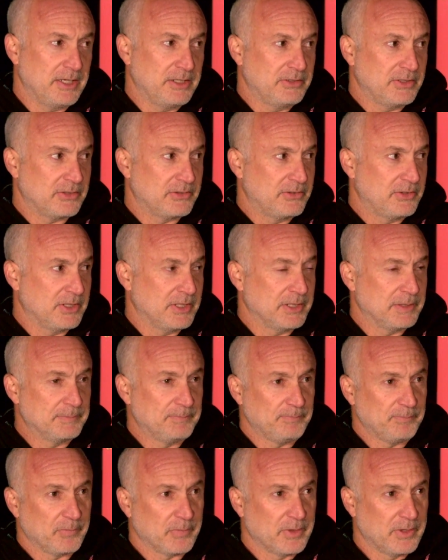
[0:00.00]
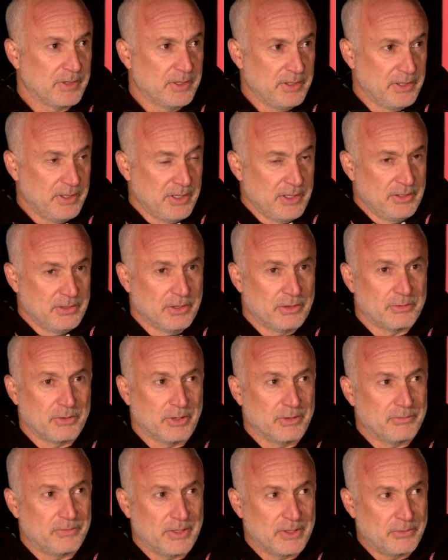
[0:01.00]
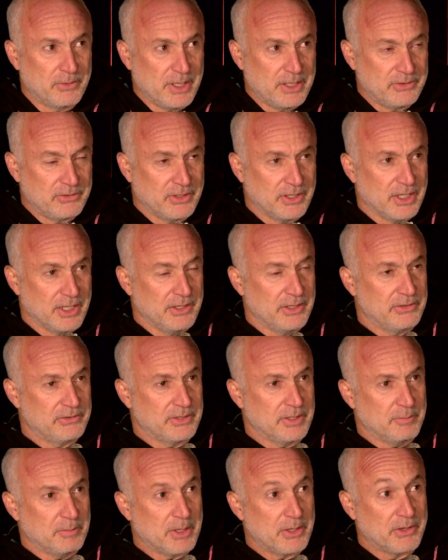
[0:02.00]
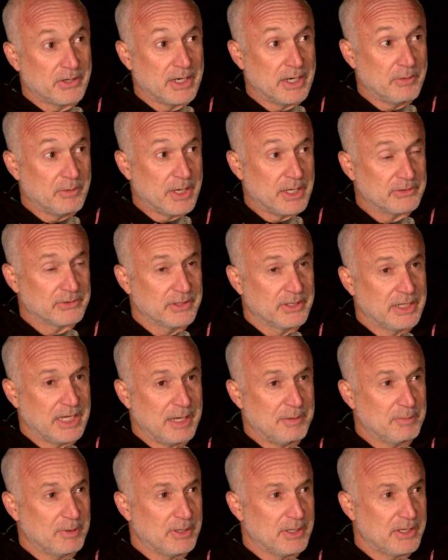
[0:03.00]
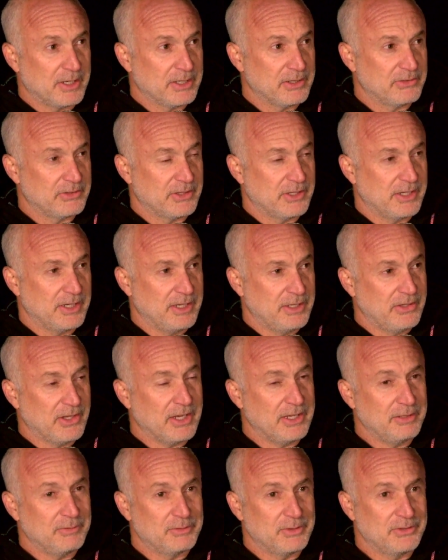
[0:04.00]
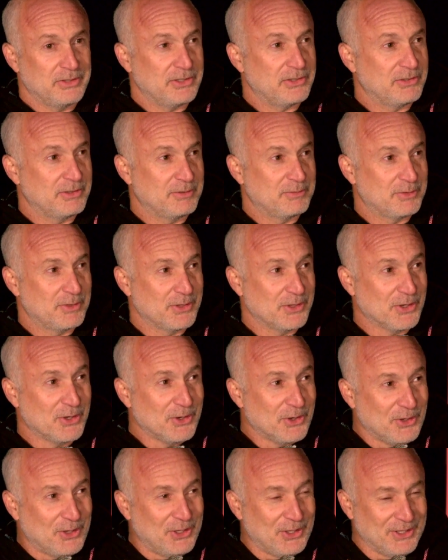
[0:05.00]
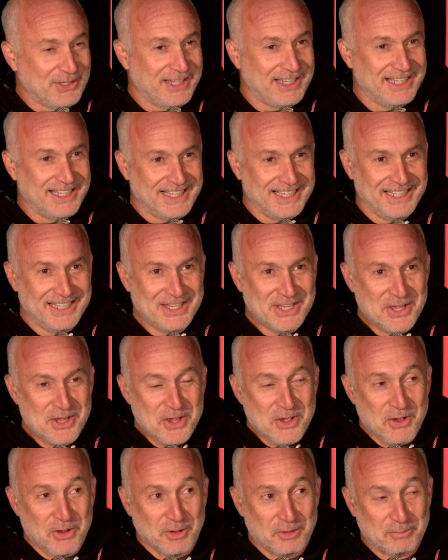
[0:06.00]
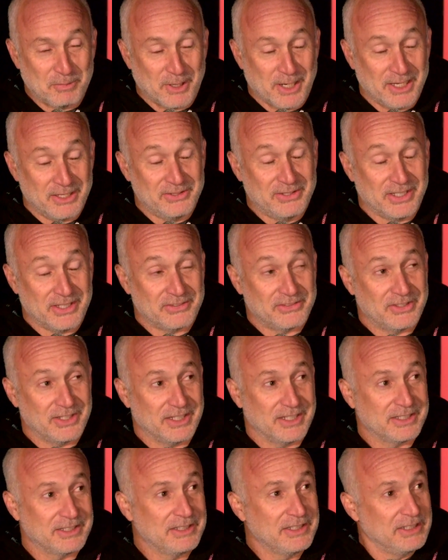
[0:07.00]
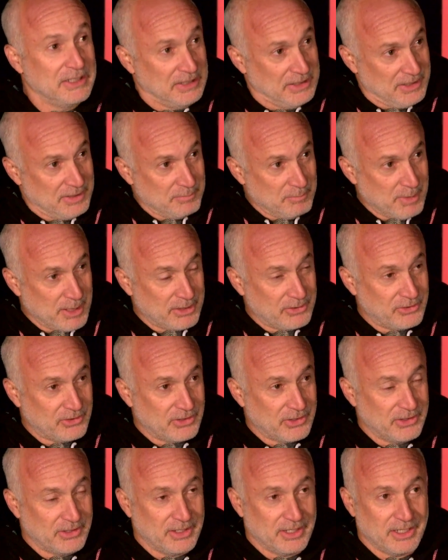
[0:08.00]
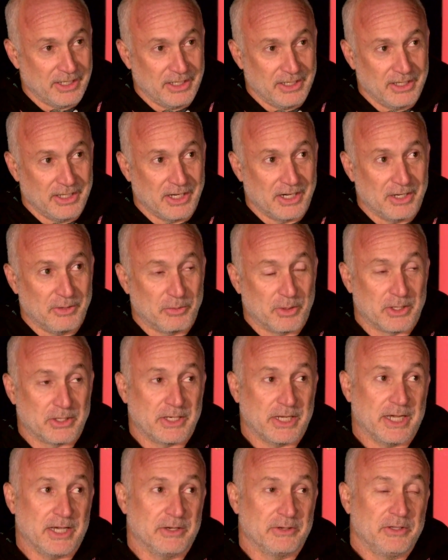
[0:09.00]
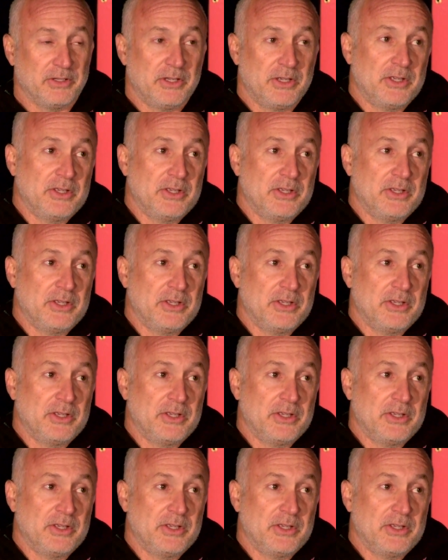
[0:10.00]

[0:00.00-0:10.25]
And just to throw a fun wrench in all this, Mother Ayahuasca came along as an attending physician for the whole process to make sure that it all worked out.